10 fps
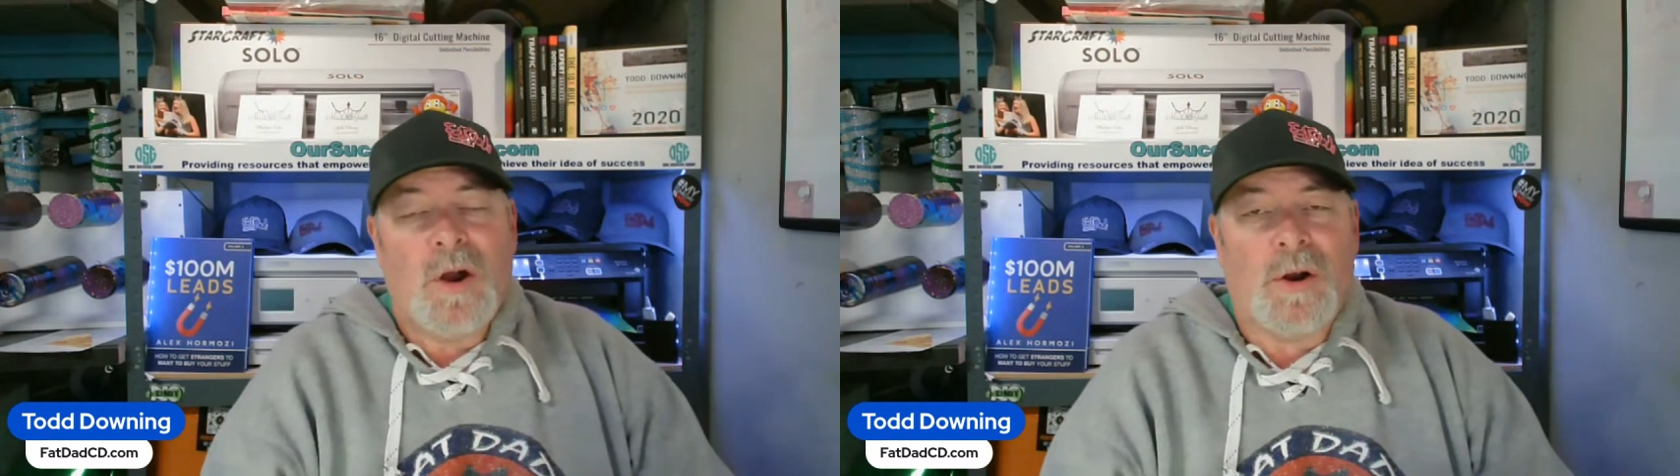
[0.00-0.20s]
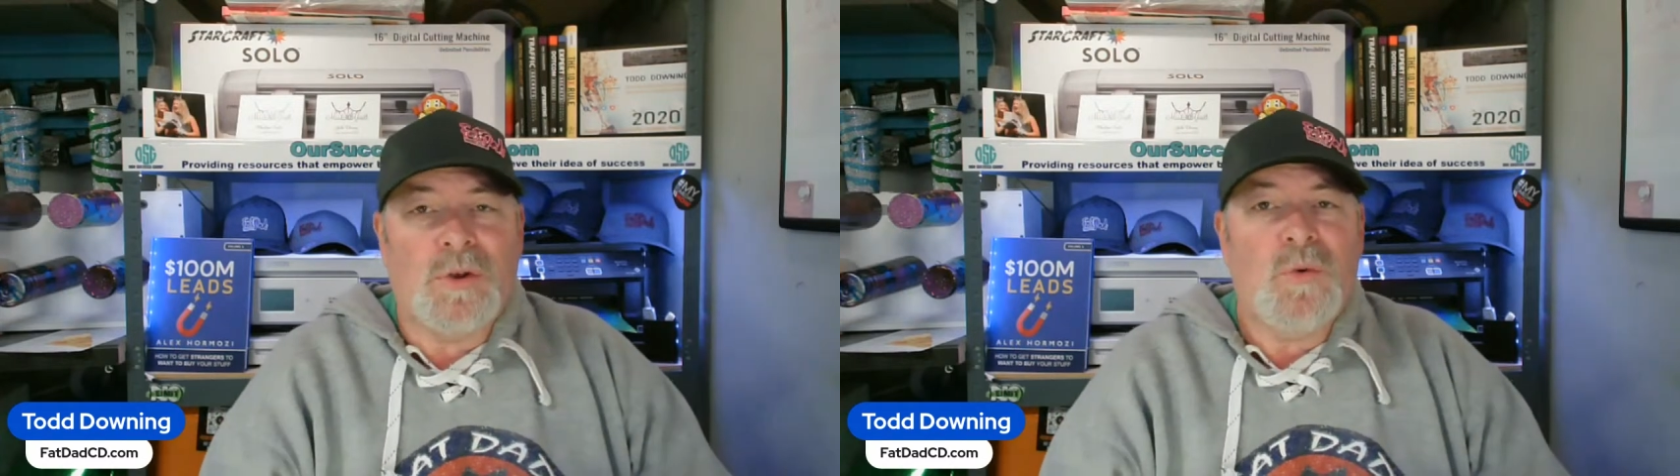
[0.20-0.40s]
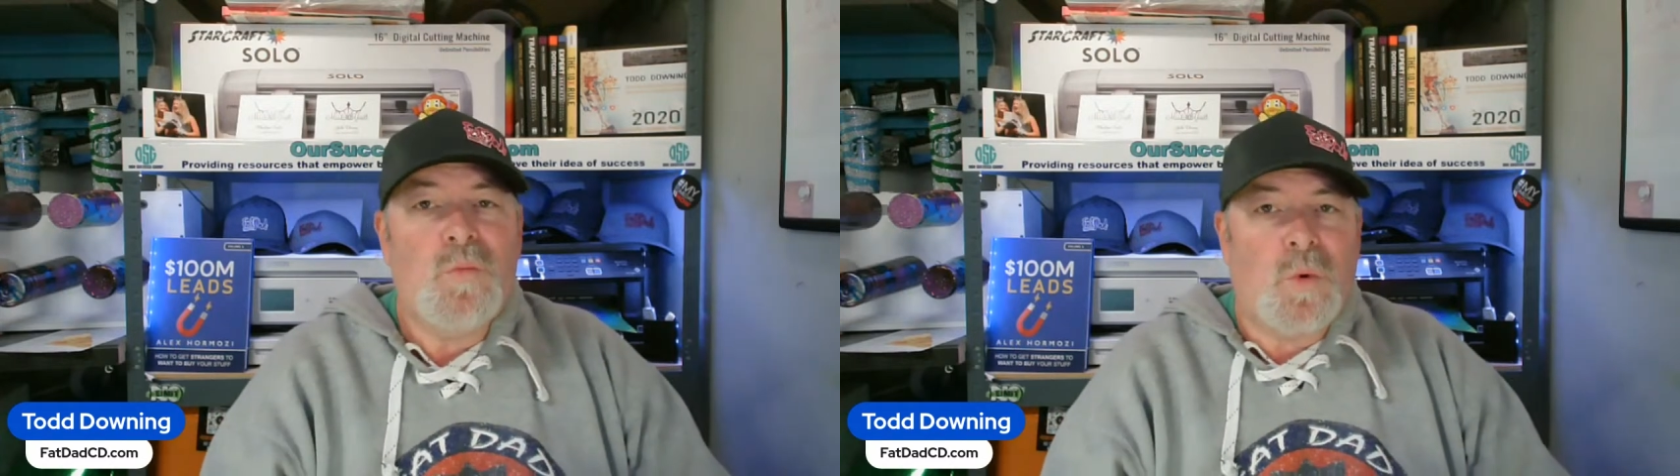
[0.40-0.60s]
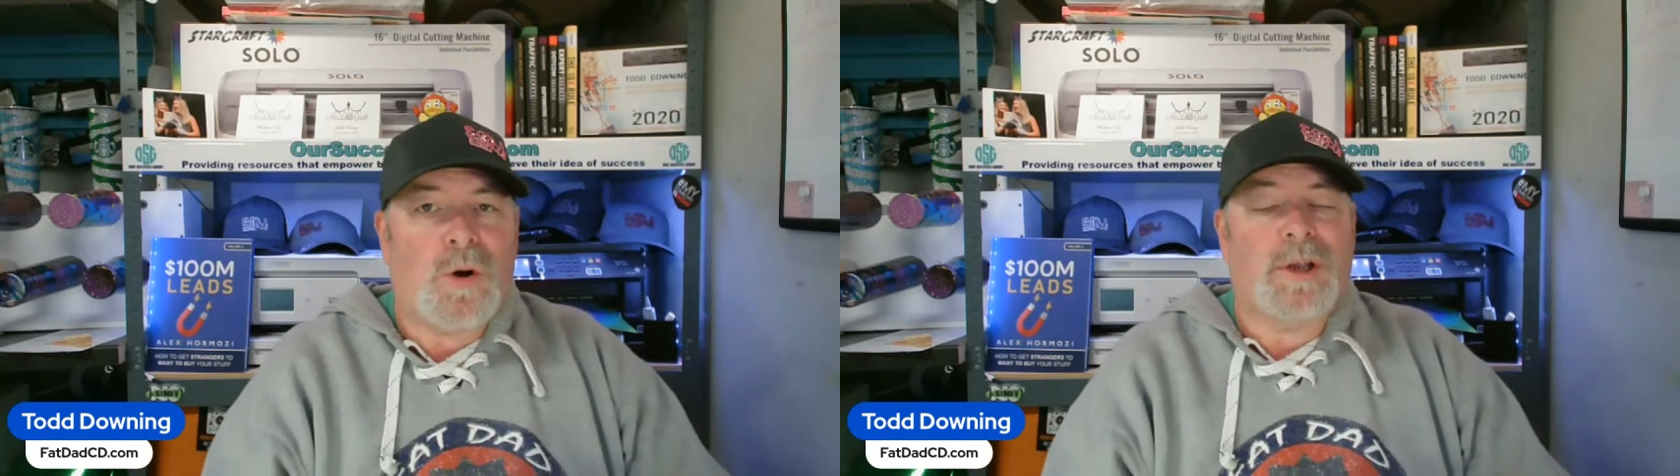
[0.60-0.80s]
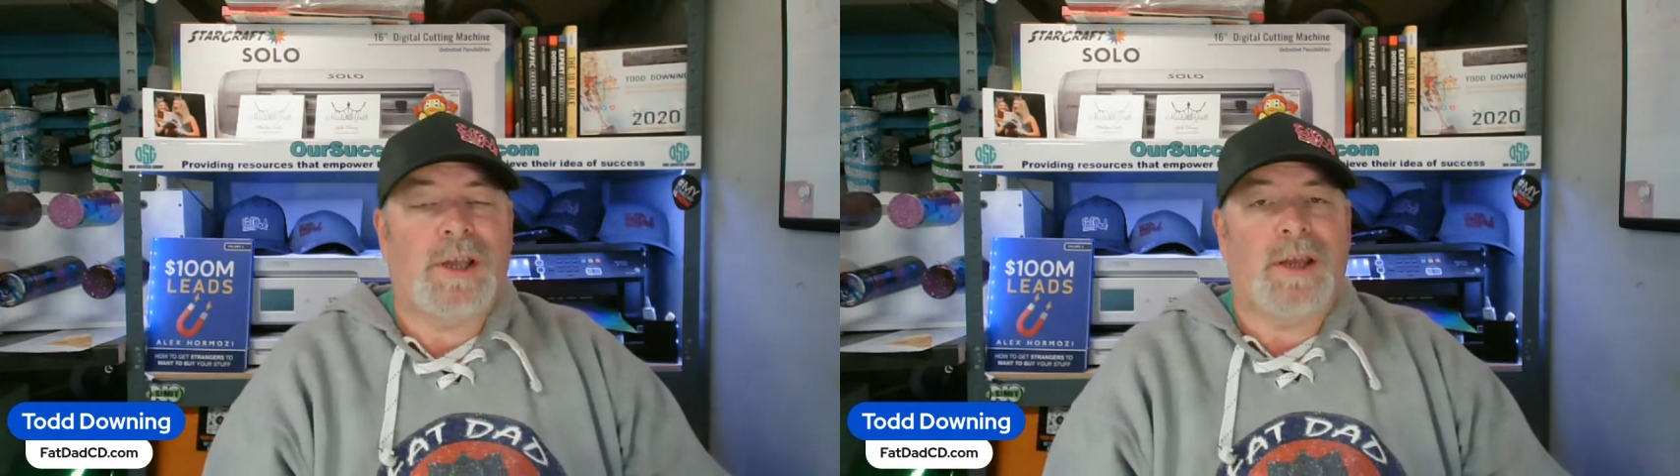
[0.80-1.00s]
Are you
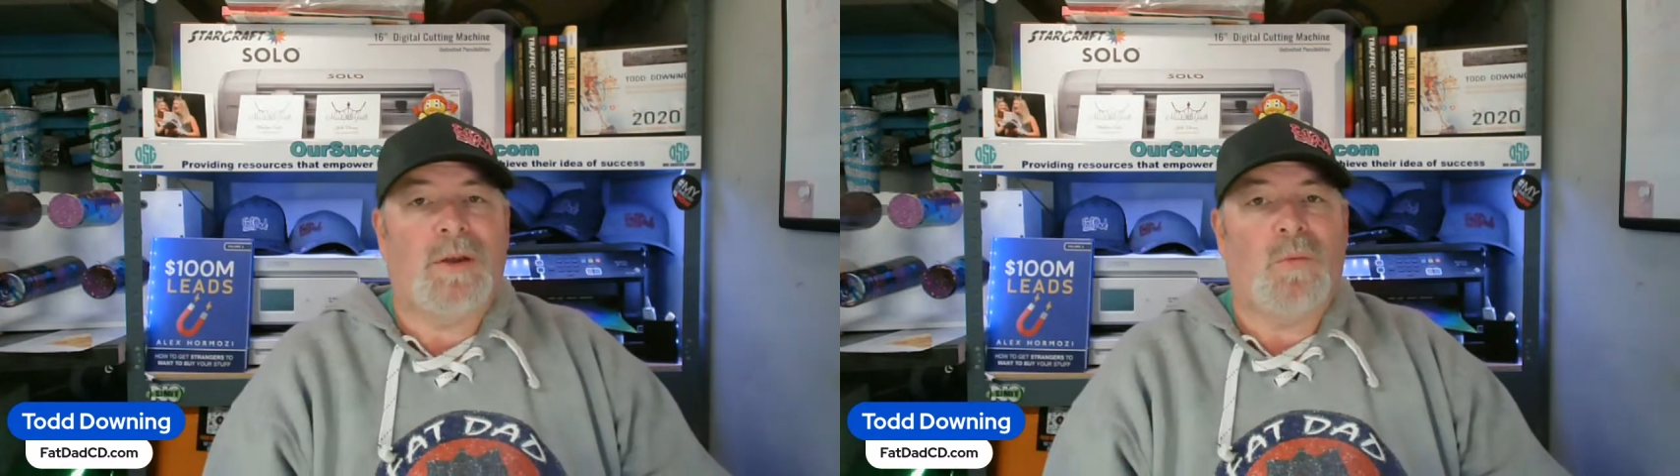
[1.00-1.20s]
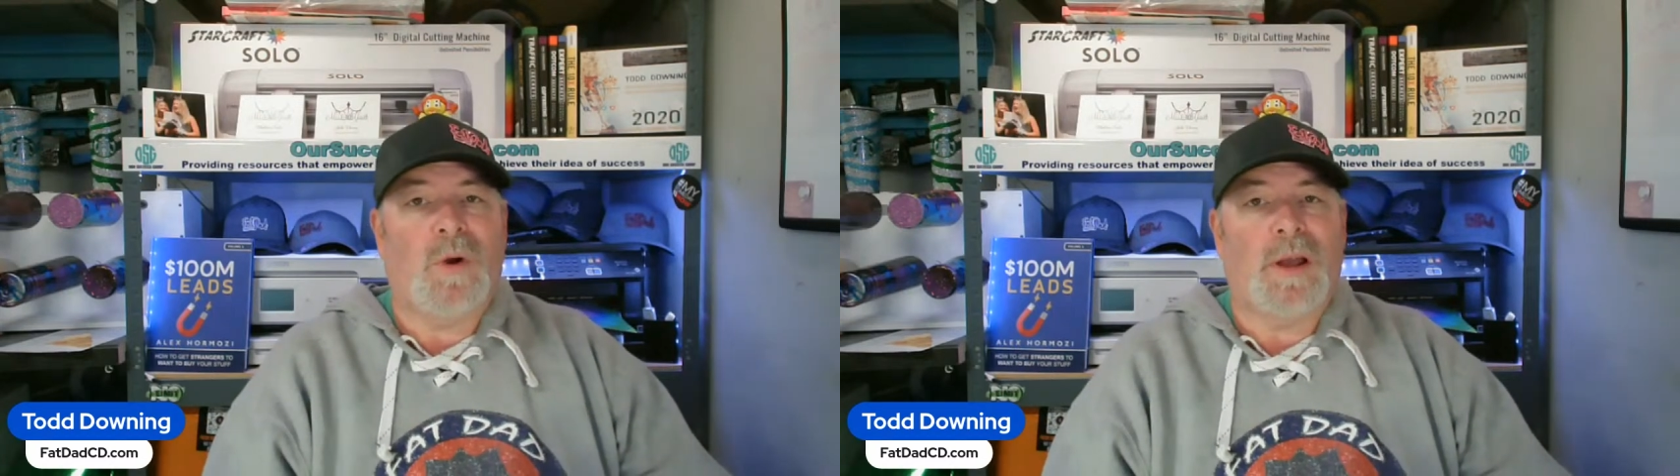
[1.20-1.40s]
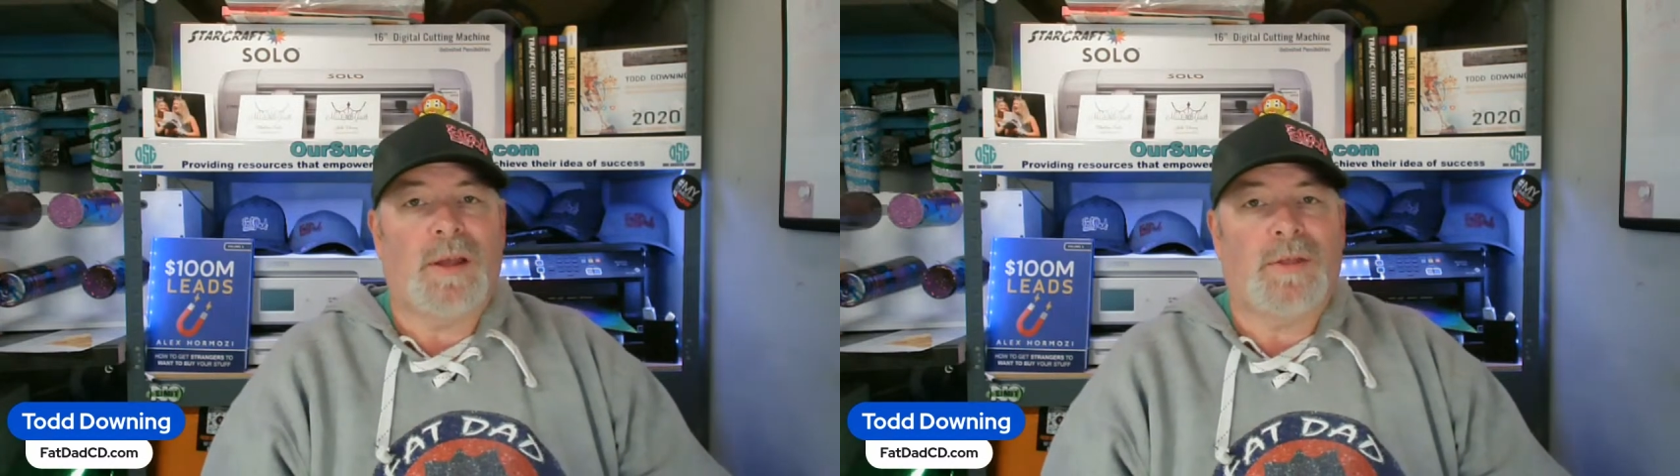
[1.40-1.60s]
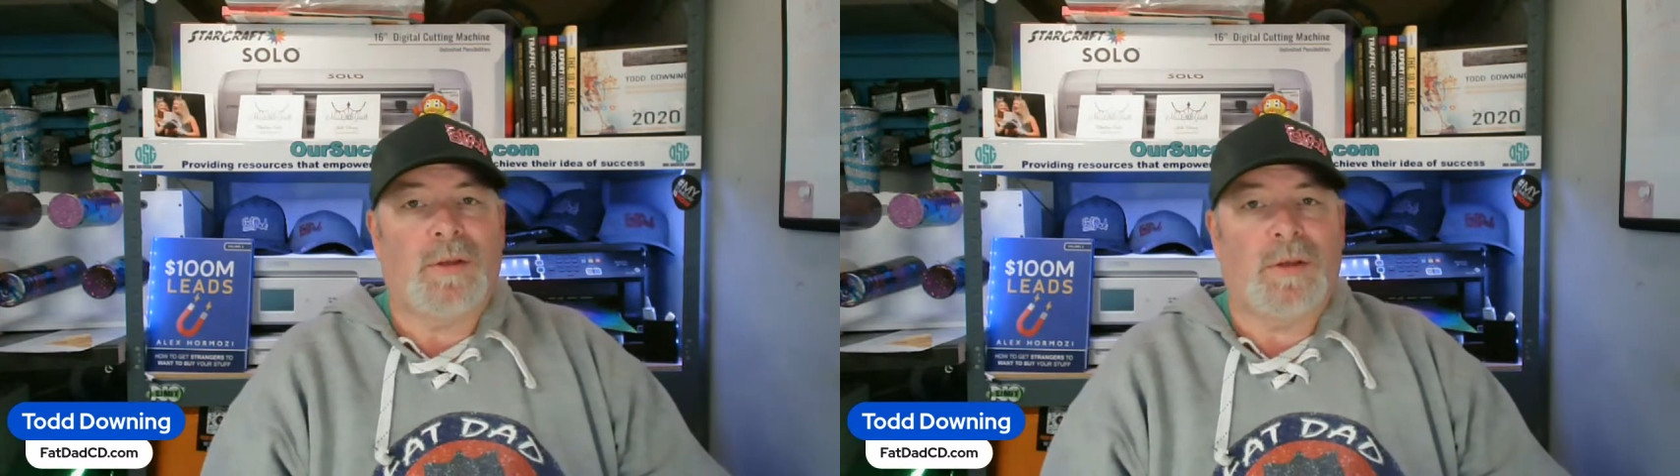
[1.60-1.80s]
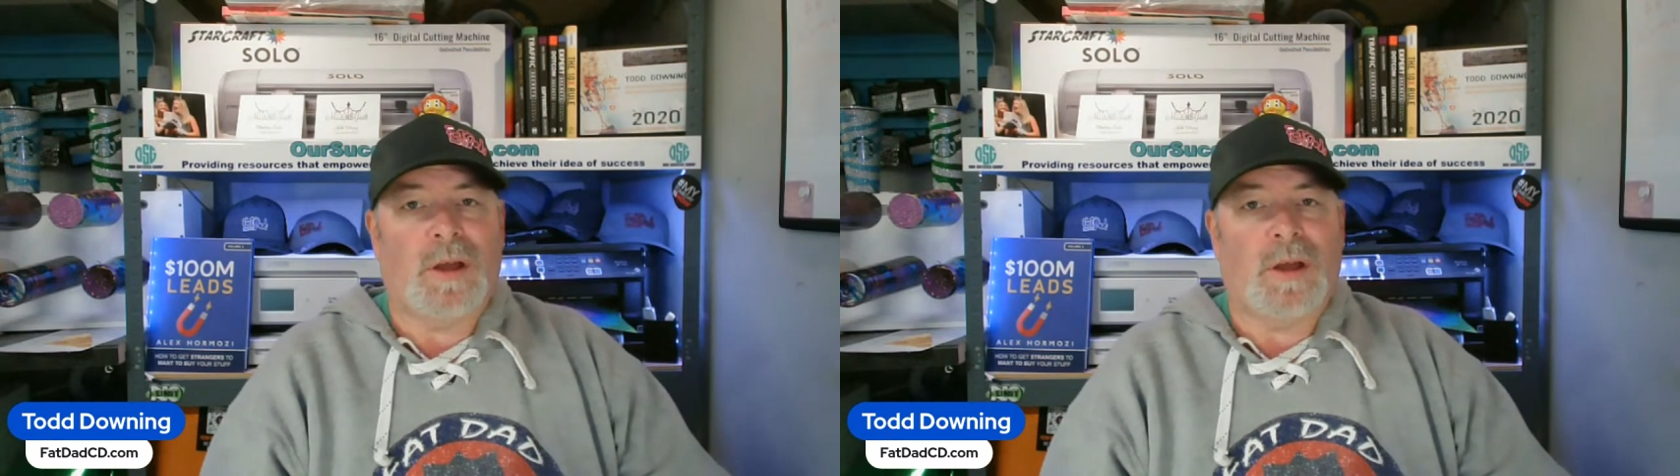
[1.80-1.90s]
working with